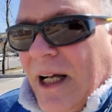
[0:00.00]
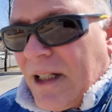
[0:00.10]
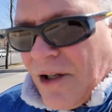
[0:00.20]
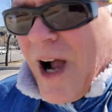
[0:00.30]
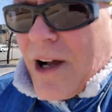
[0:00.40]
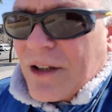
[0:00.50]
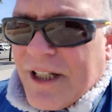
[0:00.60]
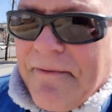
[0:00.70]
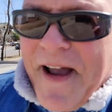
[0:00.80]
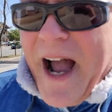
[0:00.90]
So I'm gonna
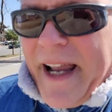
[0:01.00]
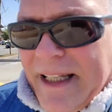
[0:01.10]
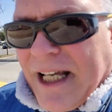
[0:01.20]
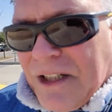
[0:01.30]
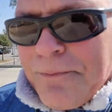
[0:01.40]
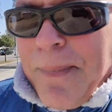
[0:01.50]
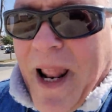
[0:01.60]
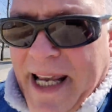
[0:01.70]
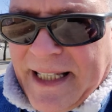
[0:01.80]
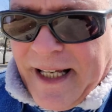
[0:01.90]
see if I can
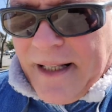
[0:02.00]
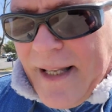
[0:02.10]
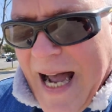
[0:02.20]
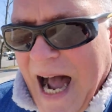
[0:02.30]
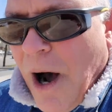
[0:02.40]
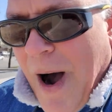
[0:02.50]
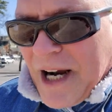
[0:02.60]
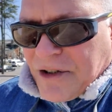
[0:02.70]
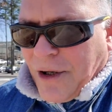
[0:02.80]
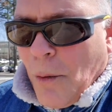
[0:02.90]
explain it, how it
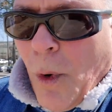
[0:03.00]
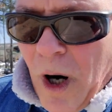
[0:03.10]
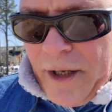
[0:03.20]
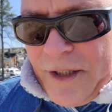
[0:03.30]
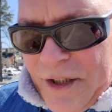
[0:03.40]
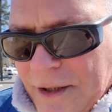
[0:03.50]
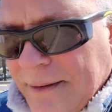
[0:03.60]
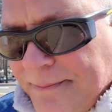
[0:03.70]
actually works.